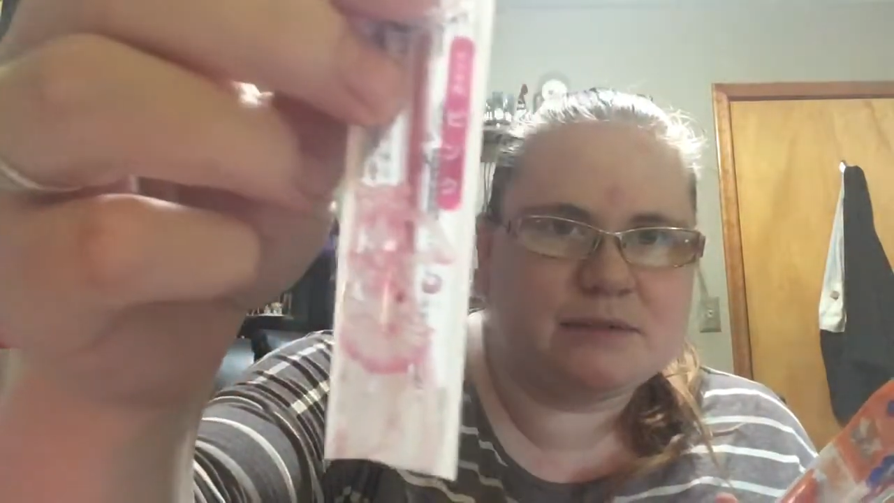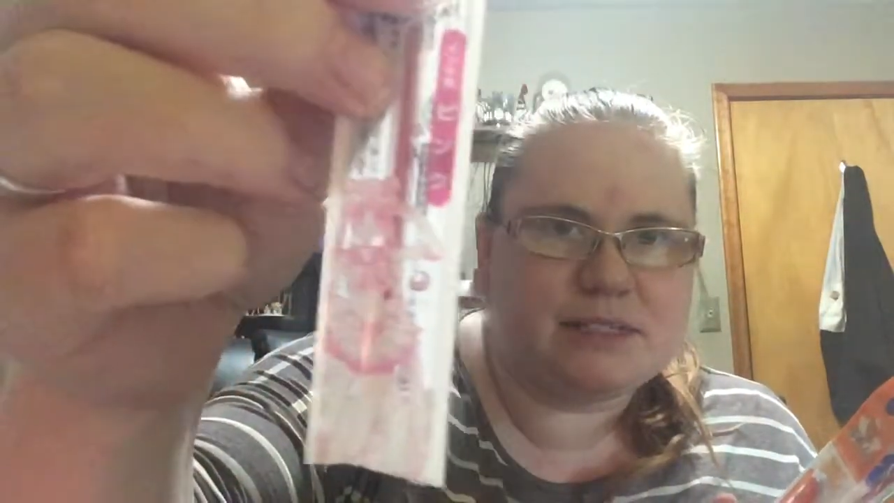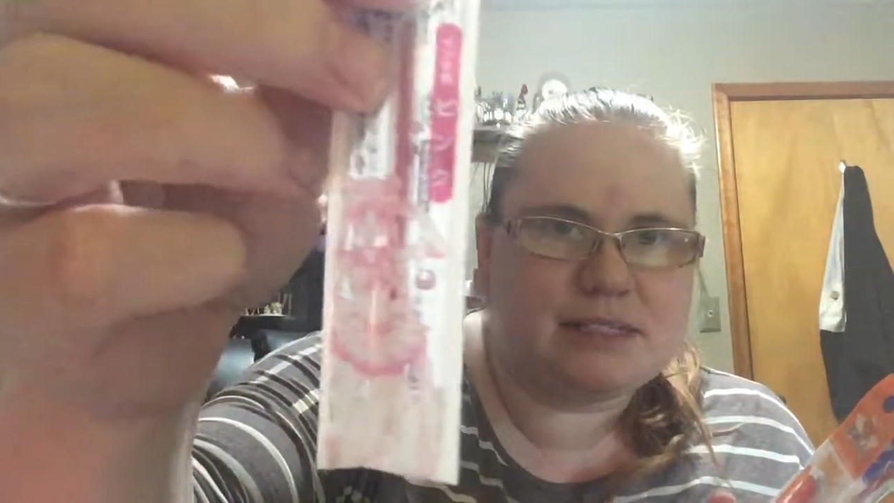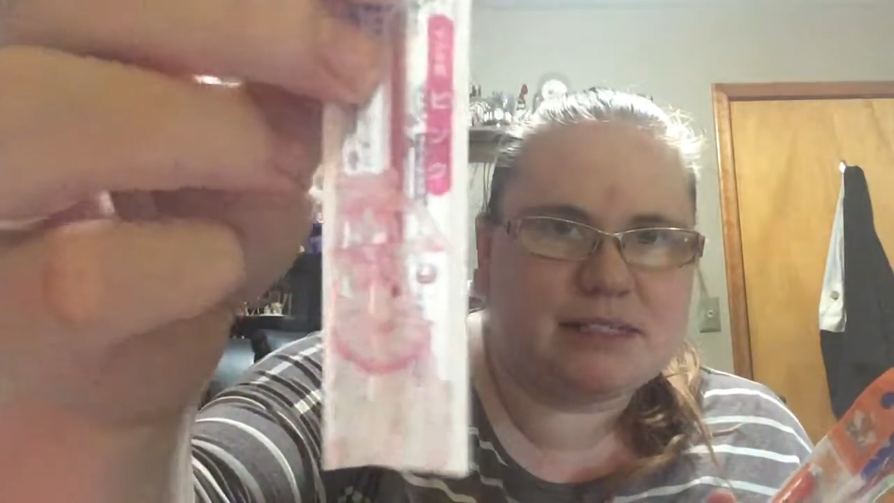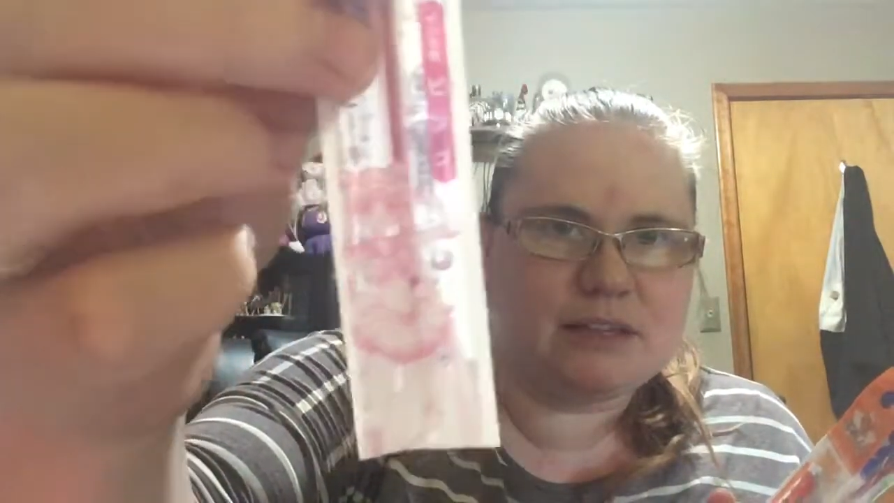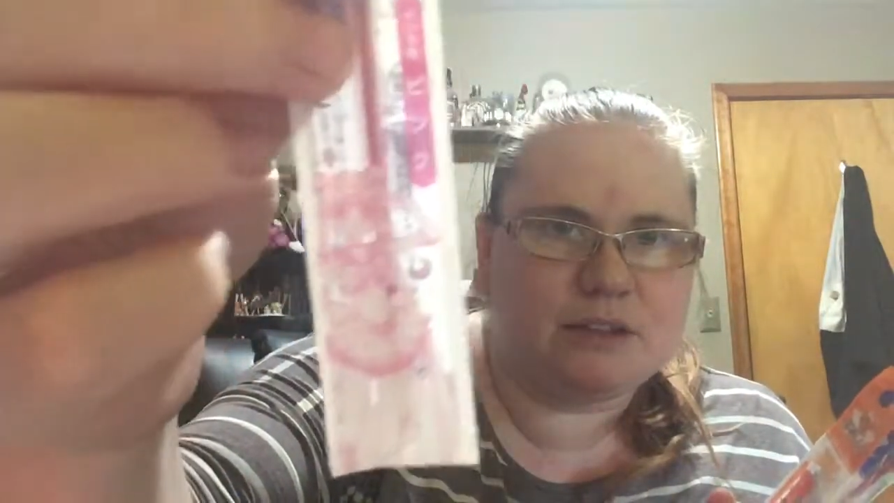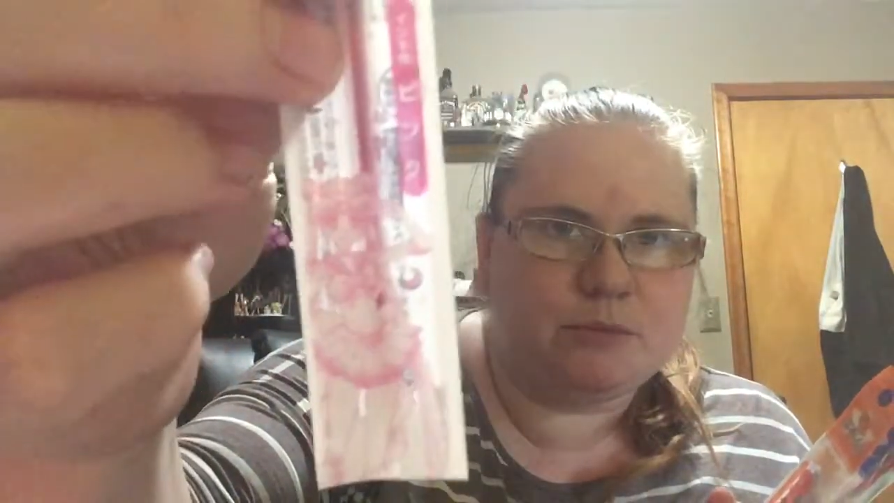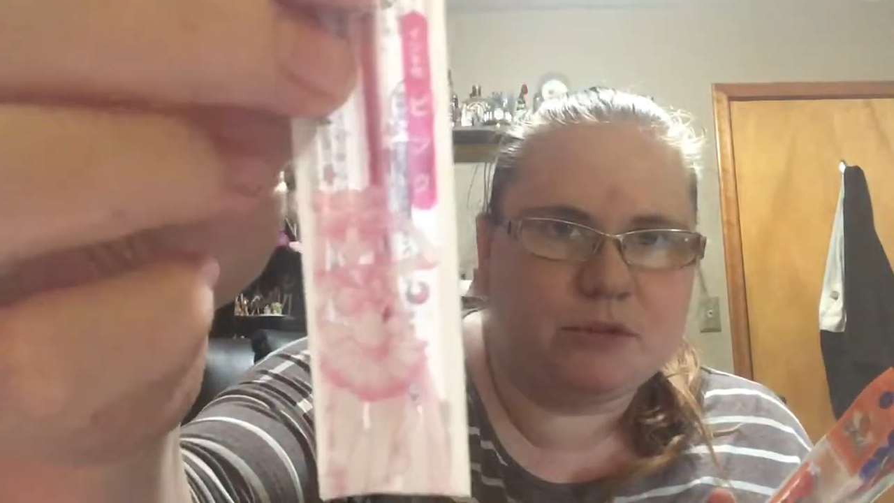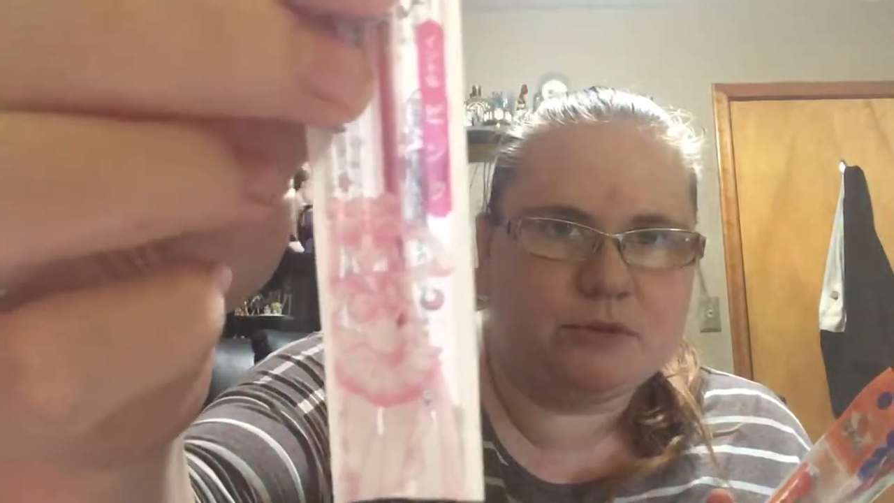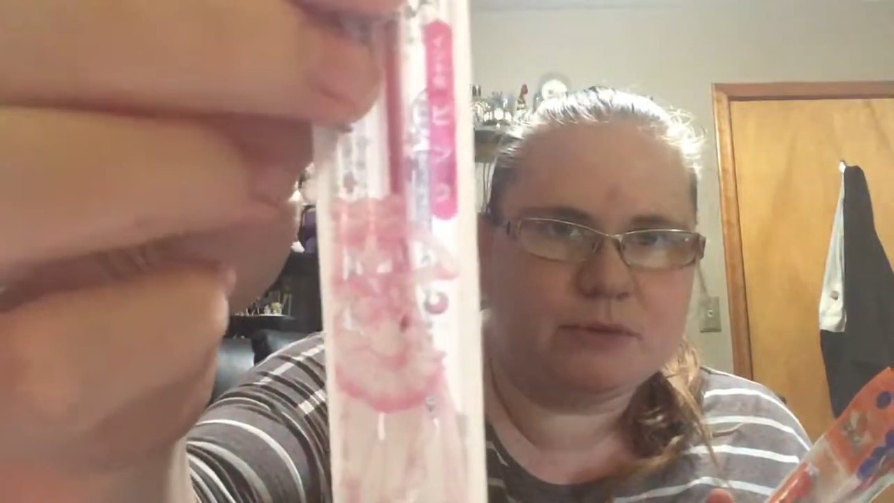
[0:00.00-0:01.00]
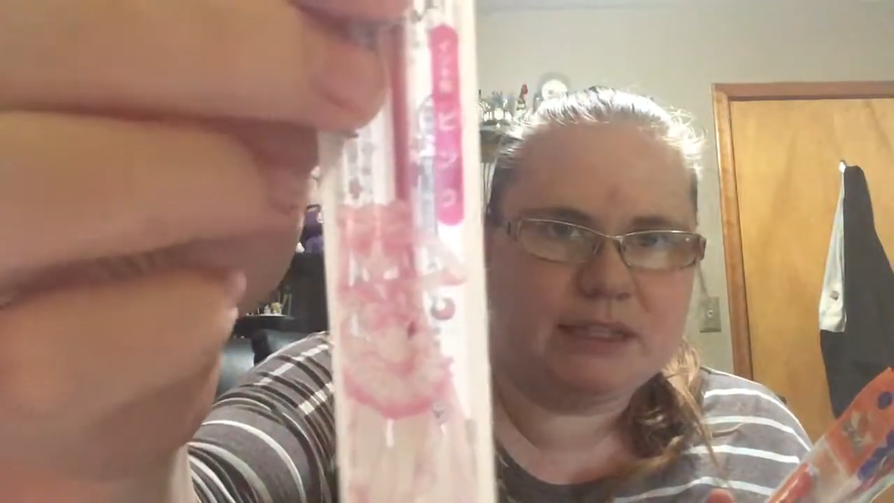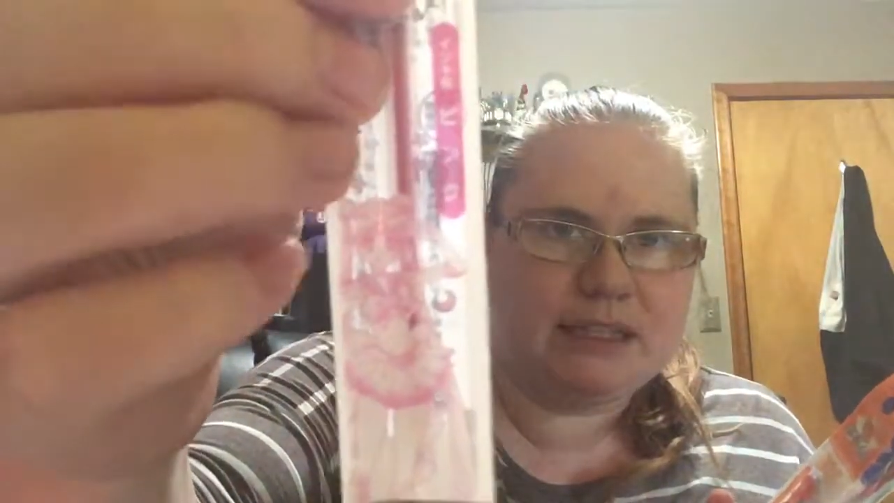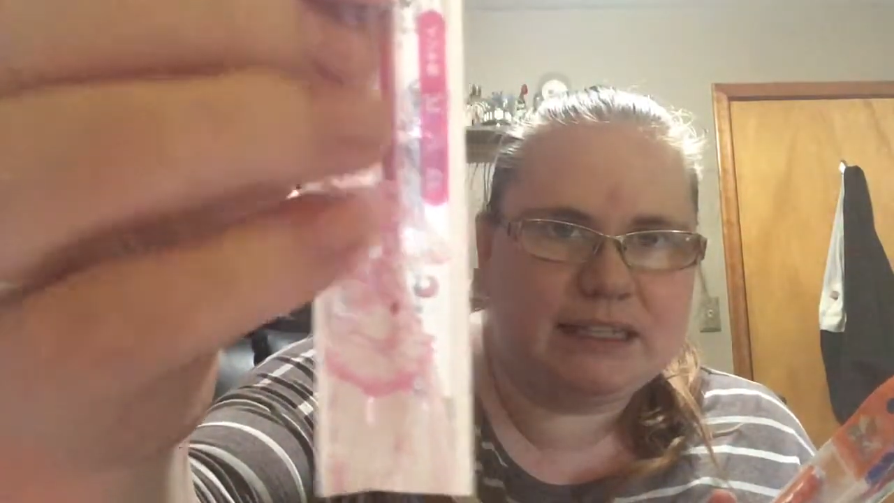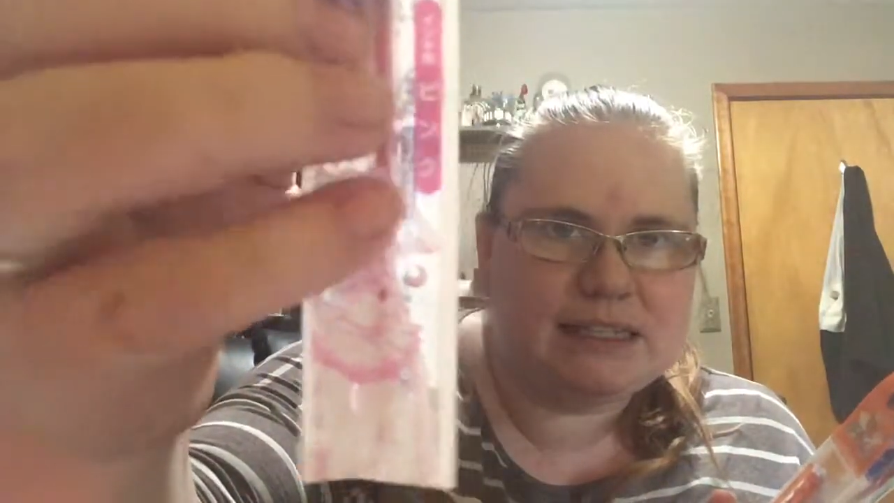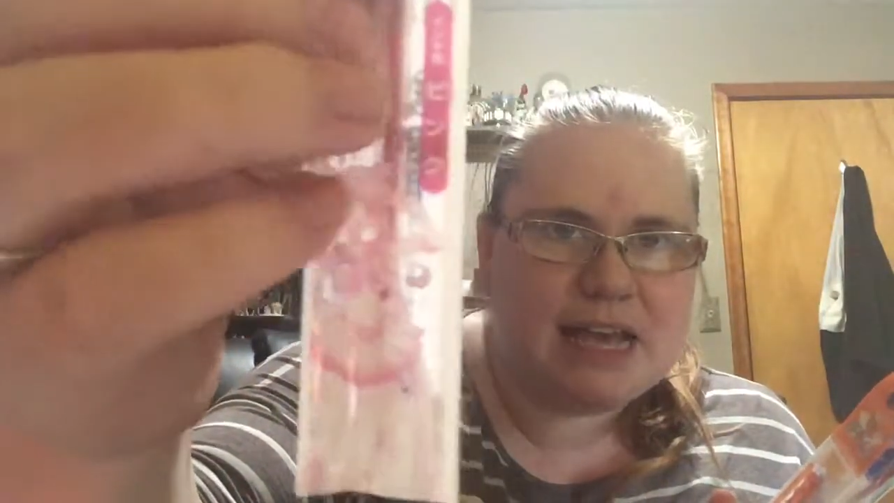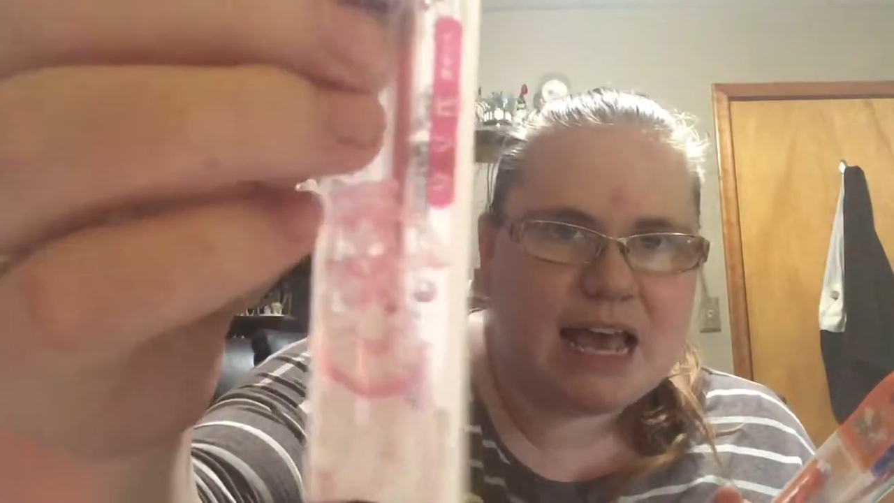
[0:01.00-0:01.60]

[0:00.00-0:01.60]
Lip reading: it was a Sailor Moon release,